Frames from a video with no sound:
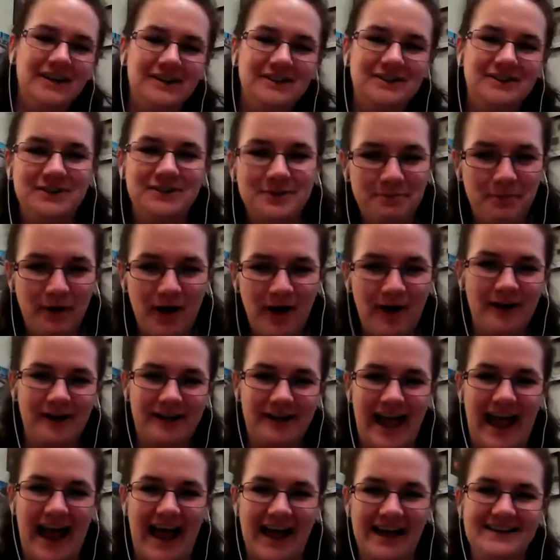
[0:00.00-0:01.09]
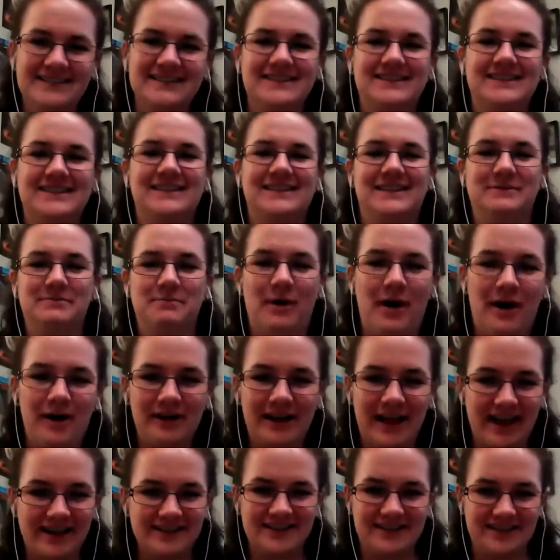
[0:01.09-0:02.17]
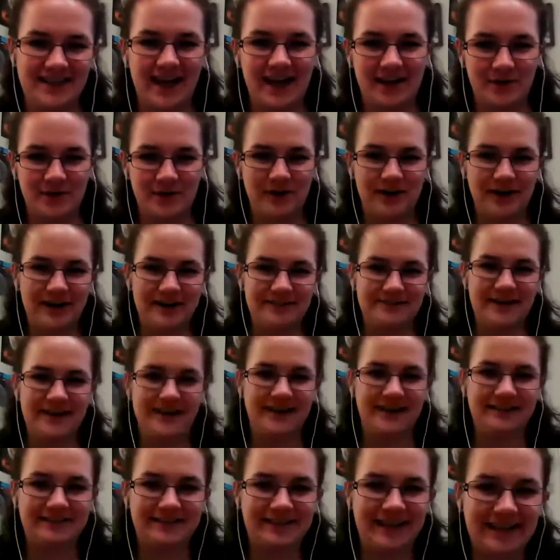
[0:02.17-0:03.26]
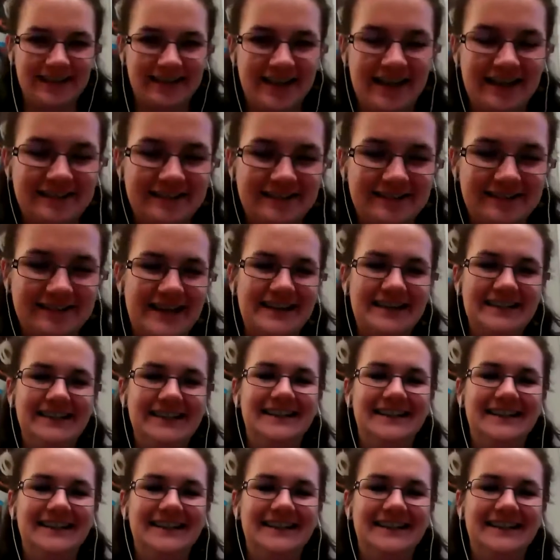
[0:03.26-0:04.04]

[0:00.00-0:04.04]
do the podcast, podcast.org paulcast.org if I've got that right.